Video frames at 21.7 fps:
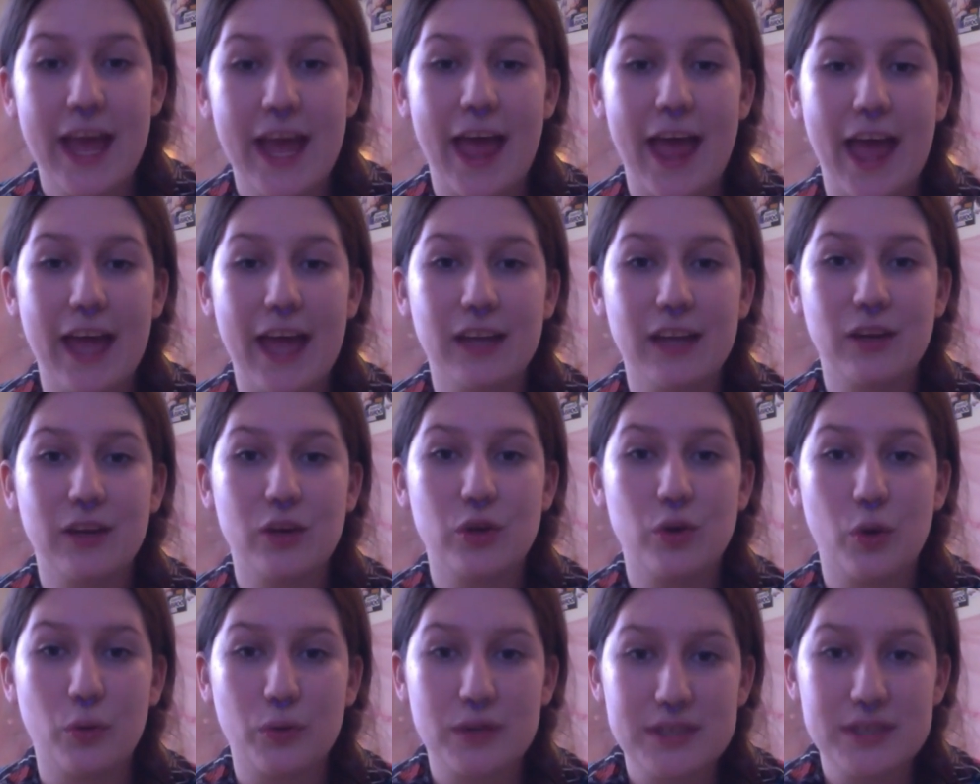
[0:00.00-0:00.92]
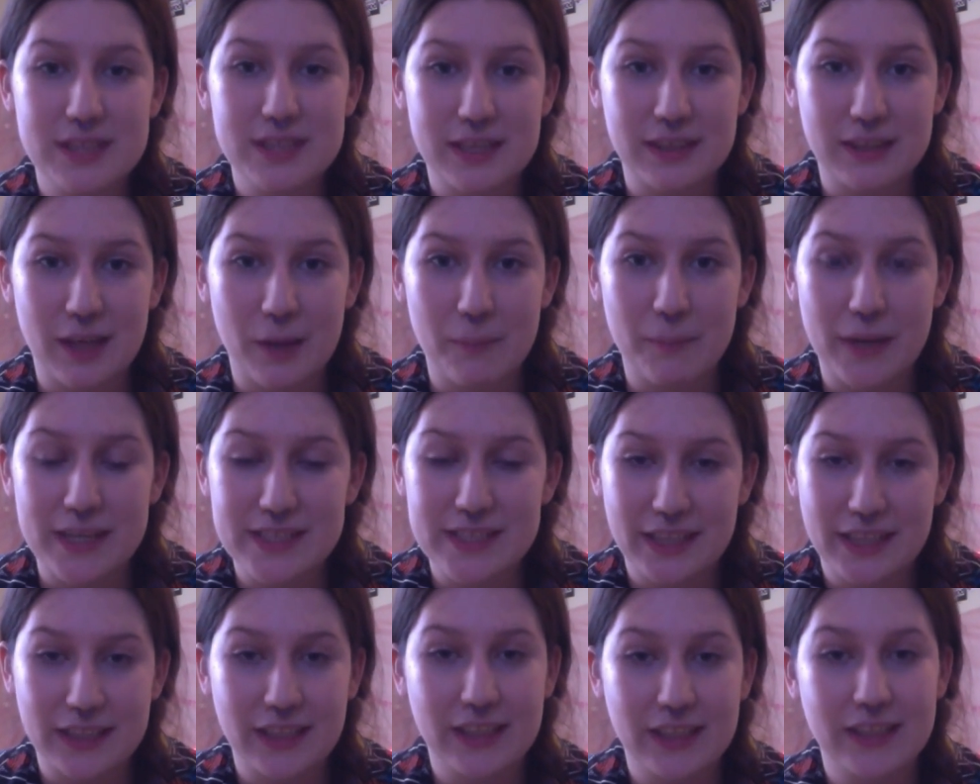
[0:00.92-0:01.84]
and noticing them by
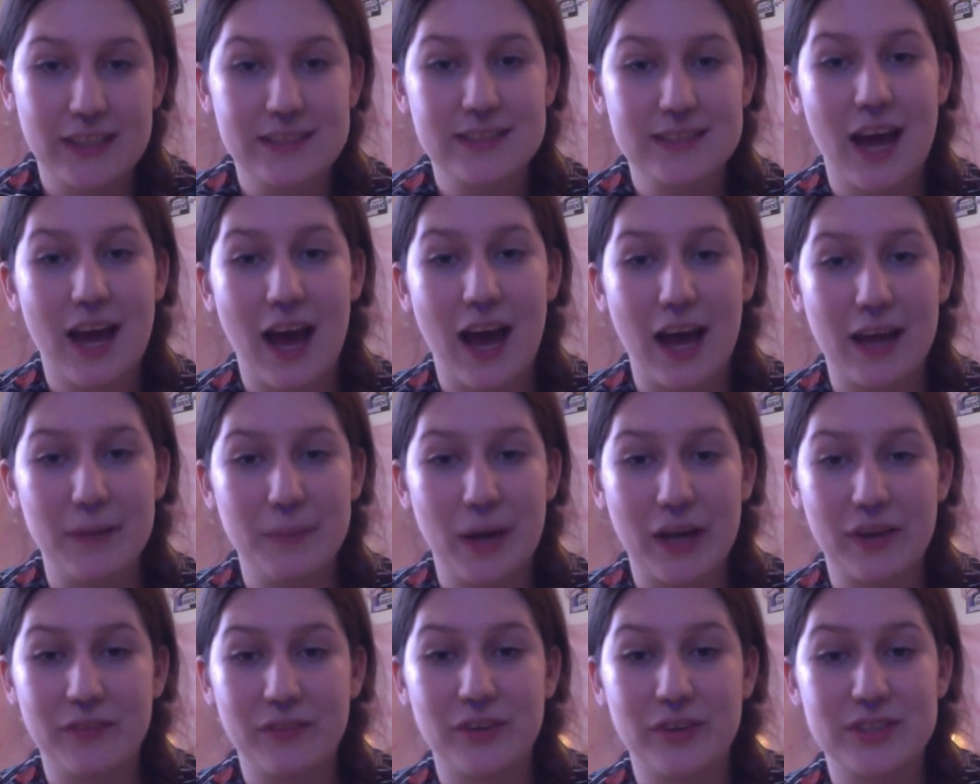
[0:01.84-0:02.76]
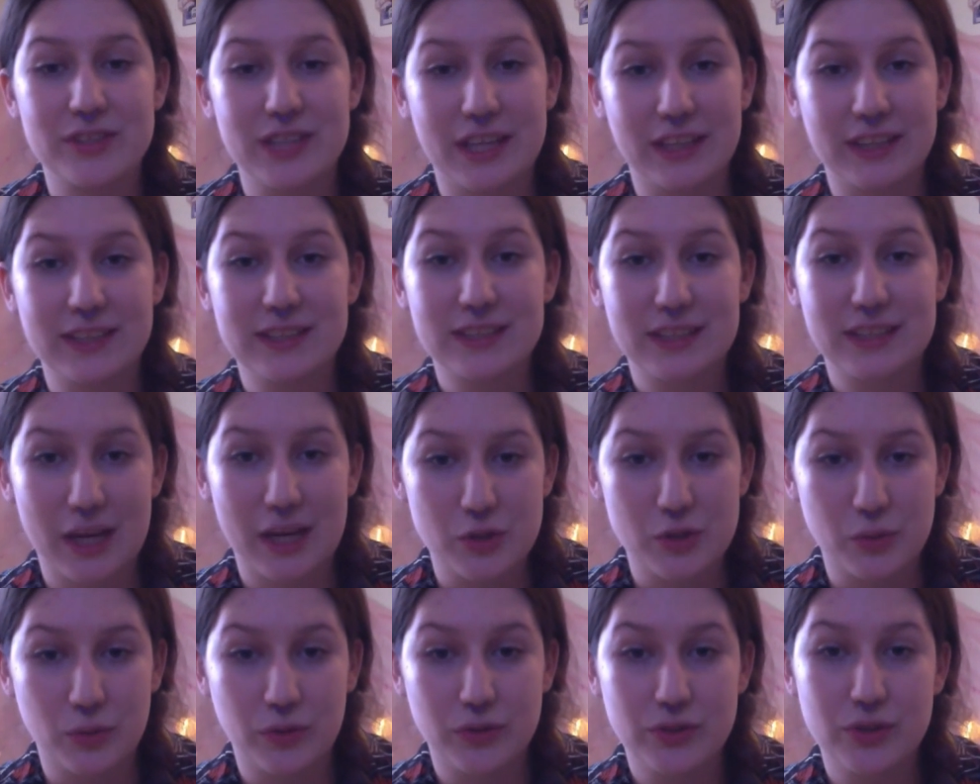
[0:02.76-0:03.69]
taking the time out of your daily
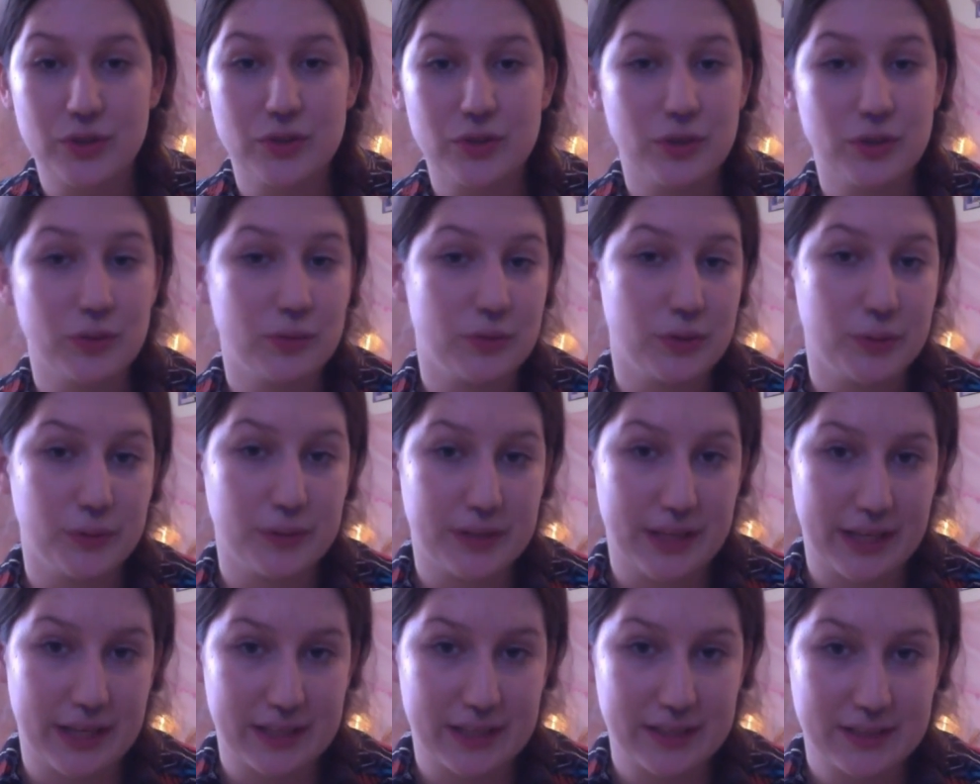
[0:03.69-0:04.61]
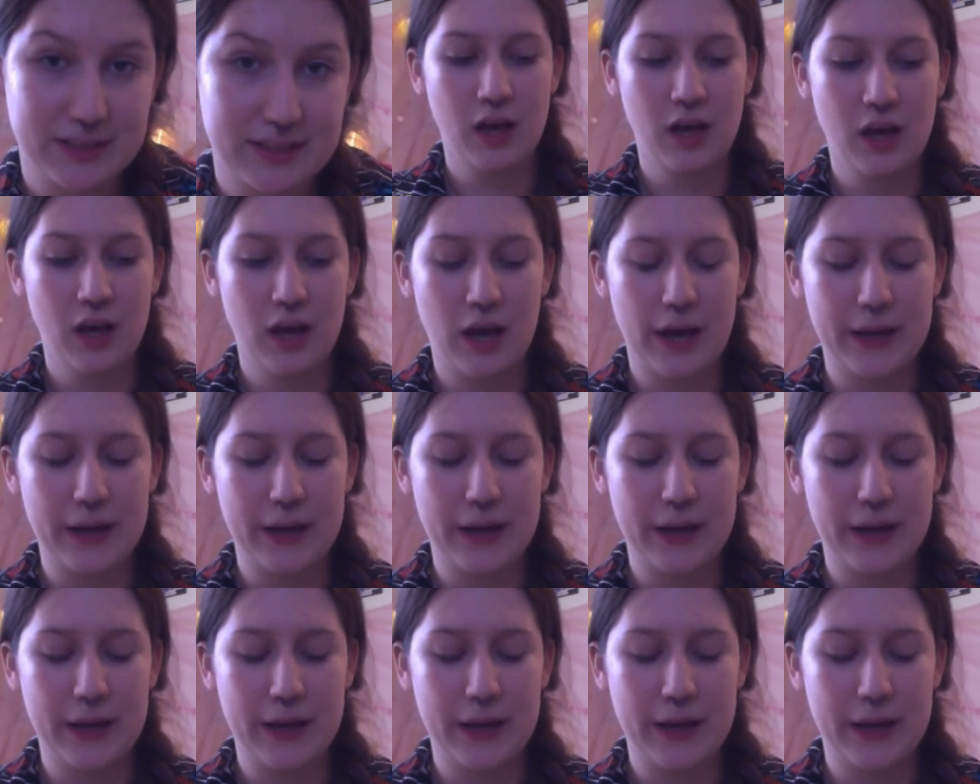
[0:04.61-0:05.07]
schedule to do new things.